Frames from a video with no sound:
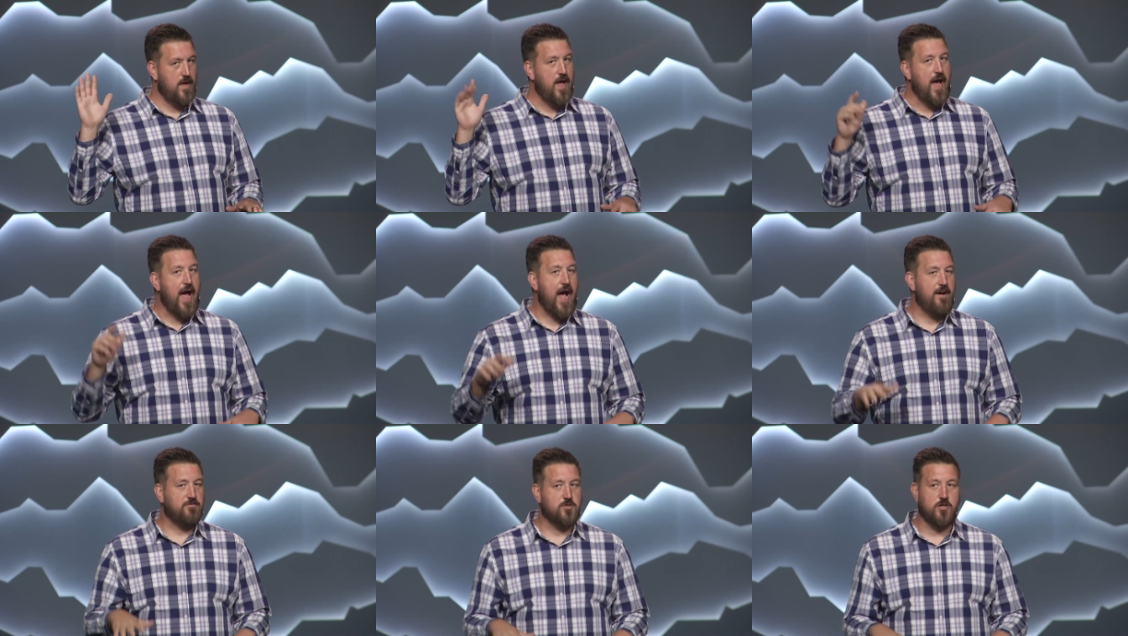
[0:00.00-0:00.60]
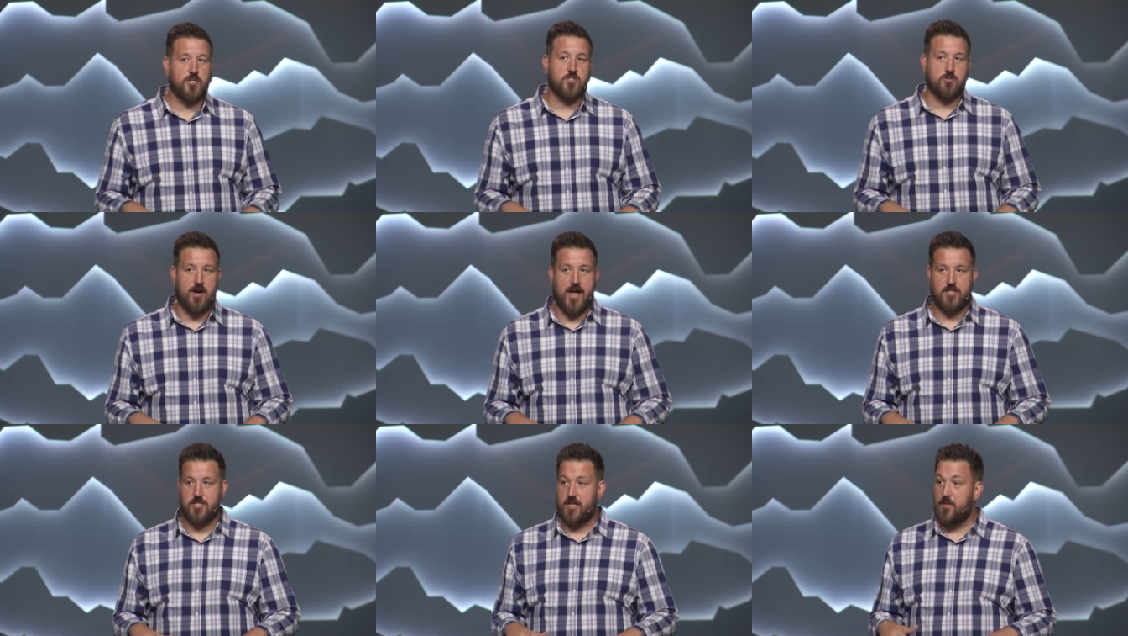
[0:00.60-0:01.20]
After a
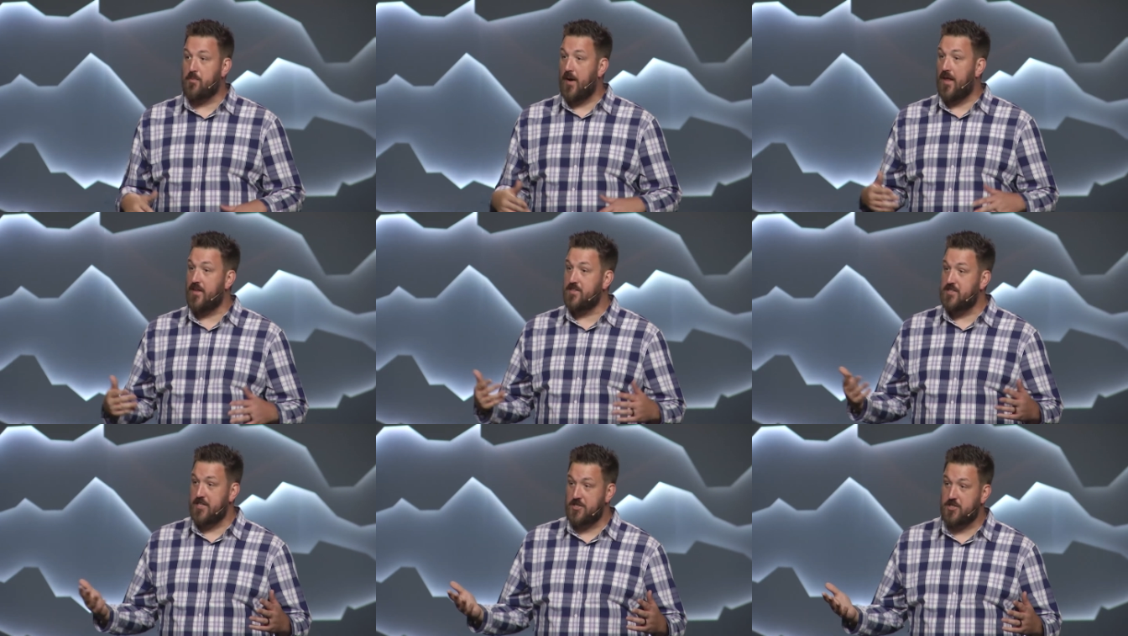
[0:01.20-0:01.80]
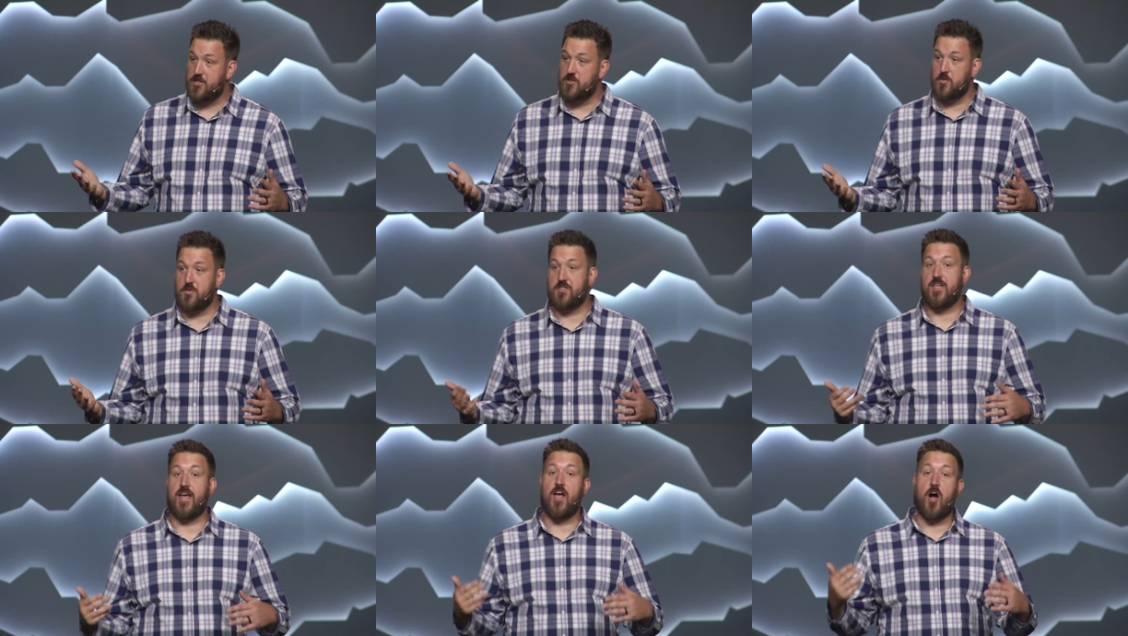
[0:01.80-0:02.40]
tragedy, politicians will
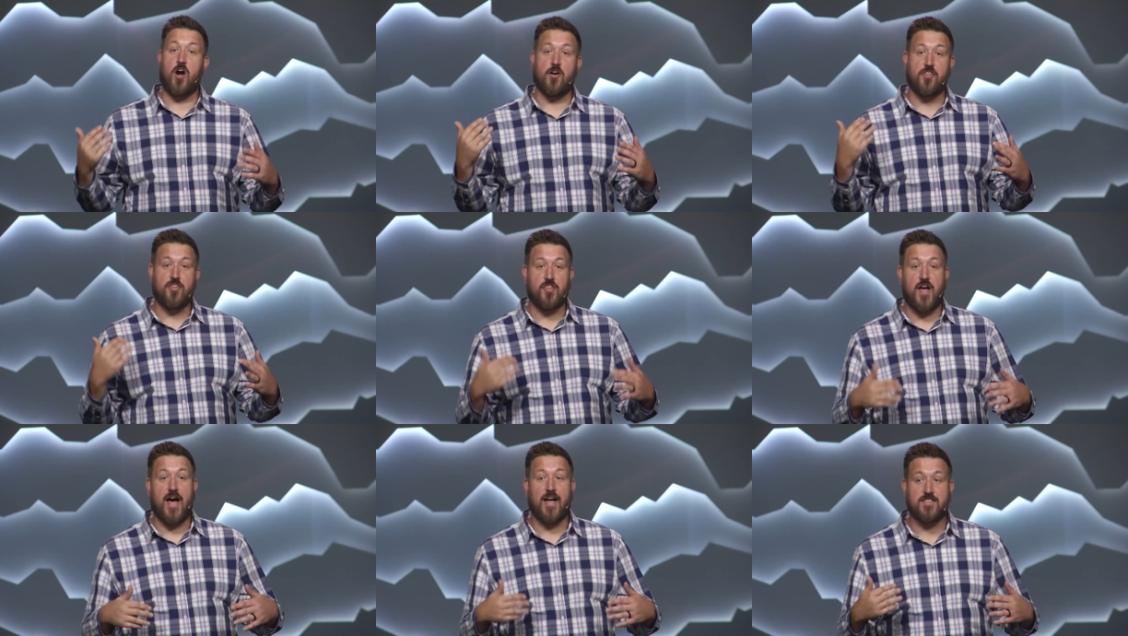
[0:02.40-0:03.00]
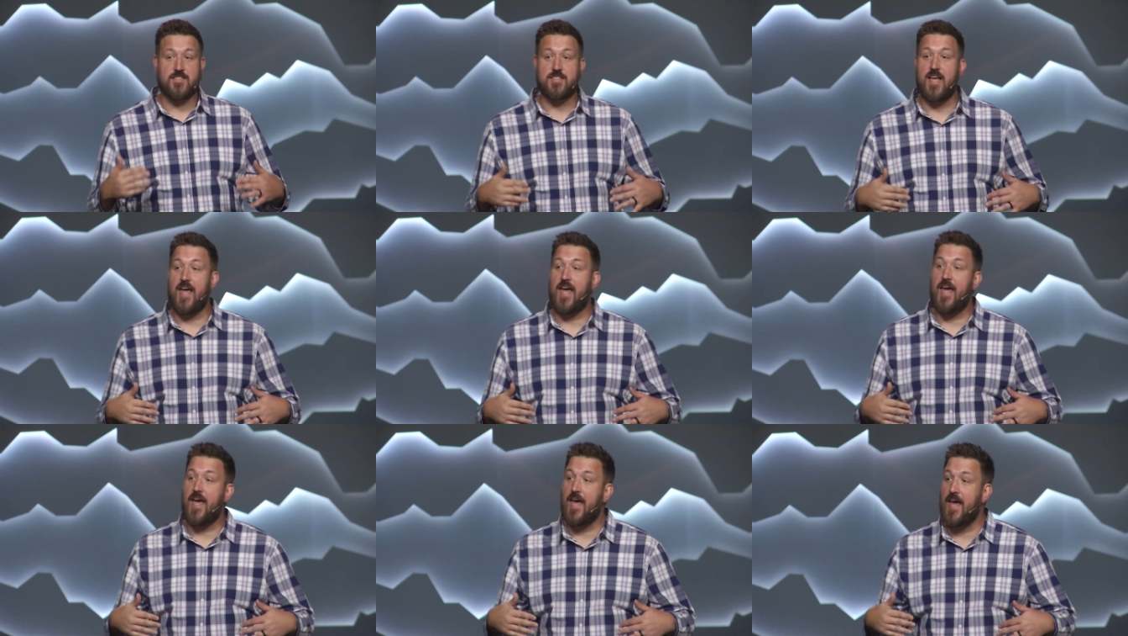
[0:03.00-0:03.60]
say, Our thoughts
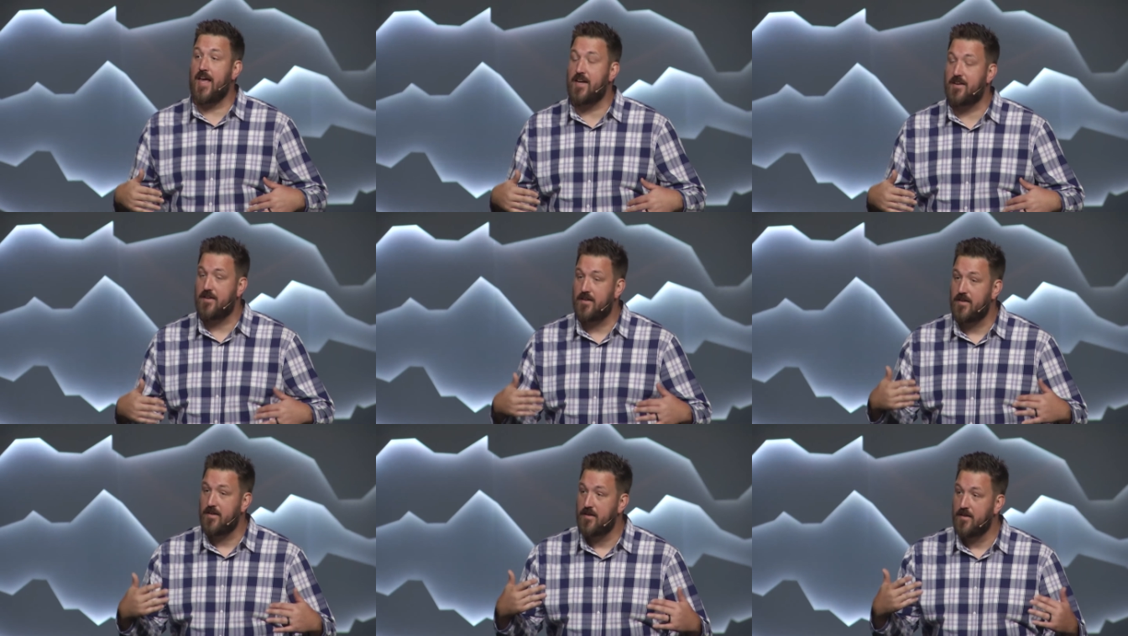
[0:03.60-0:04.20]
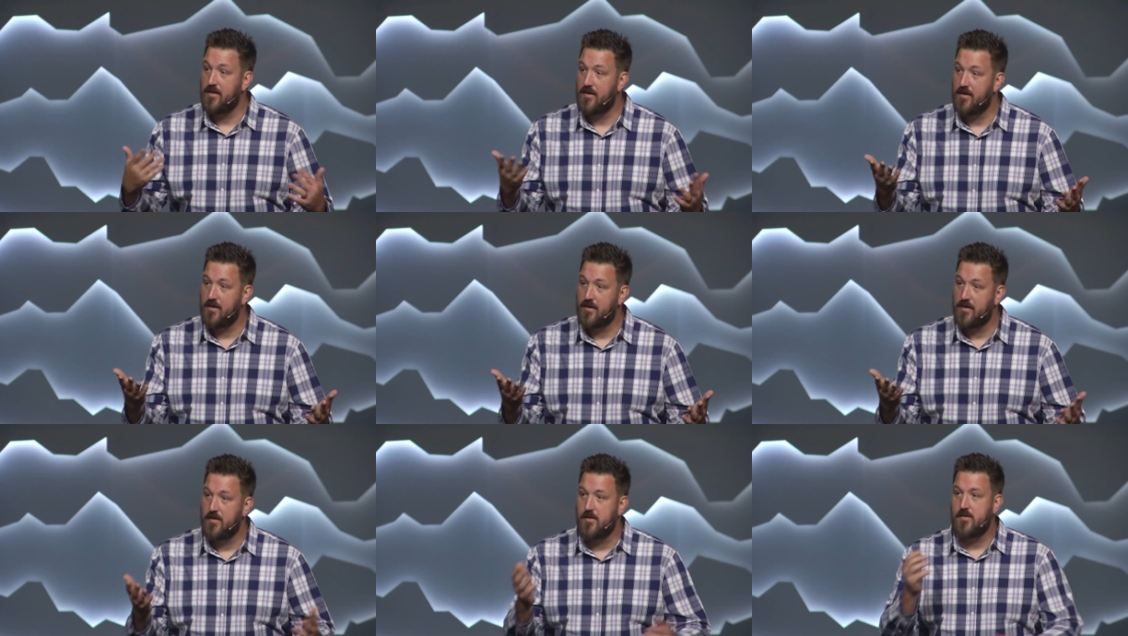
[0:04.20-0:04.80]
and
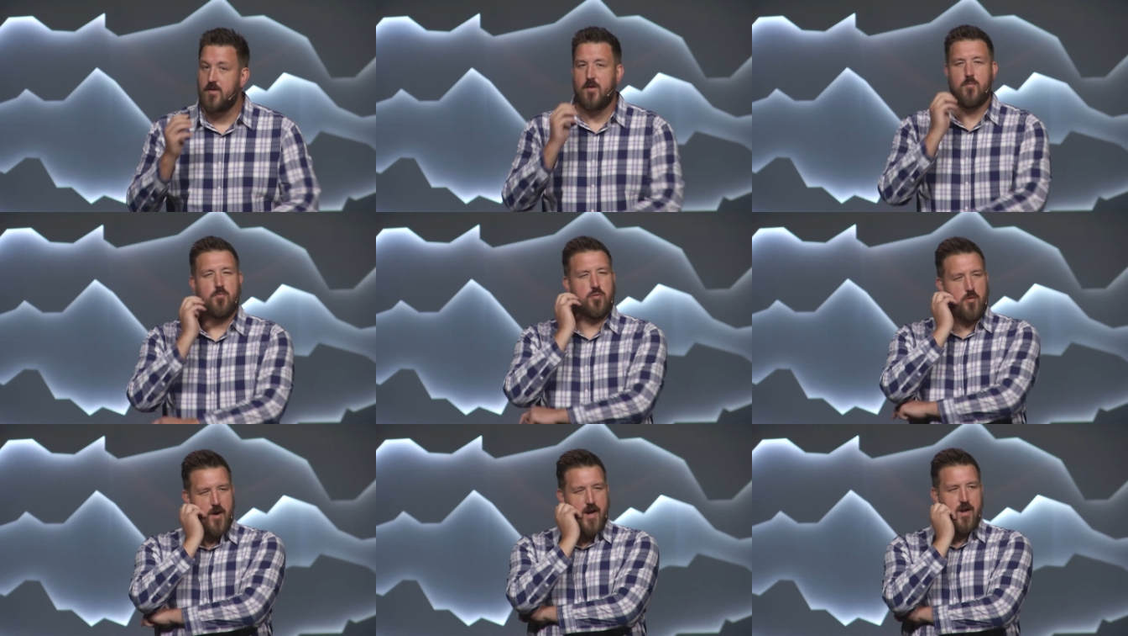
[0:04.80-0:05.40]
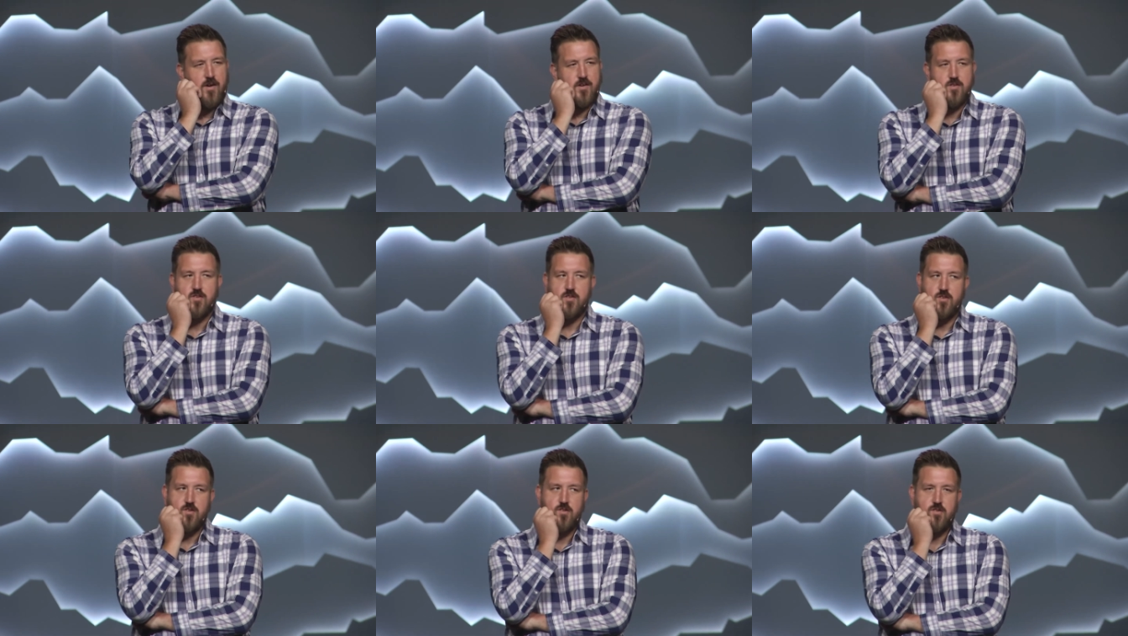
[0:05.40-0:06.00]
prayers.